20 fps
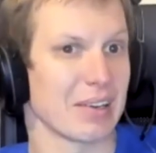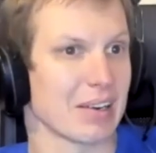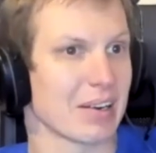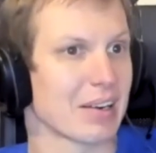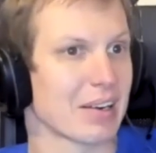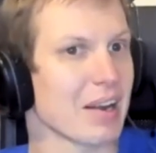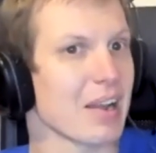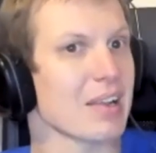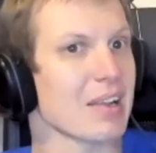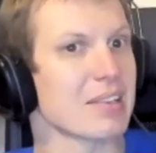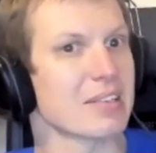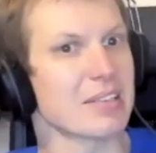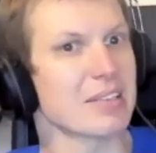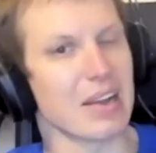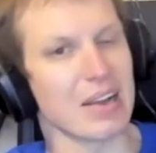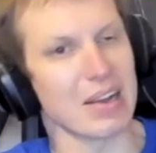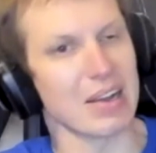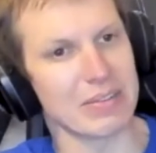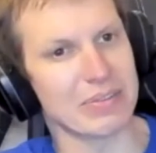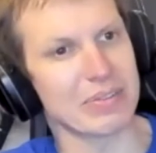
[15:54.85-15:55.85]
great
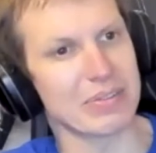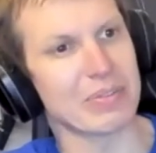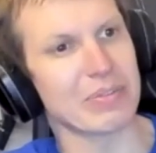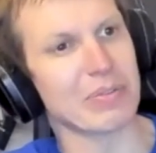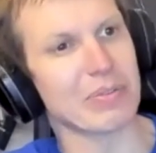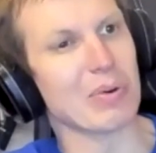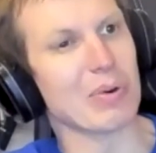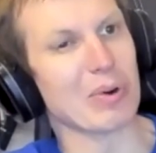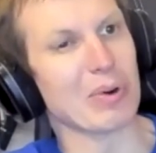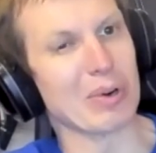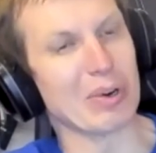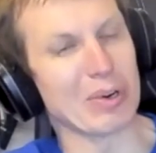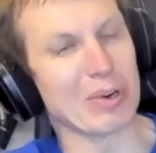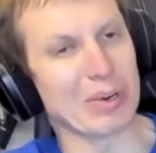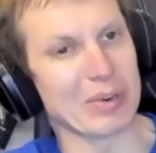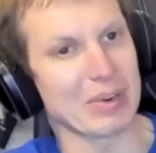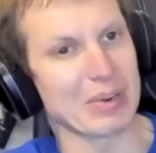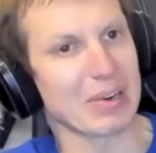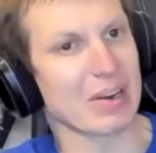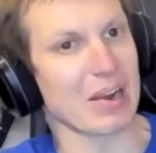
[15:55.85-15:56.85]
stuff for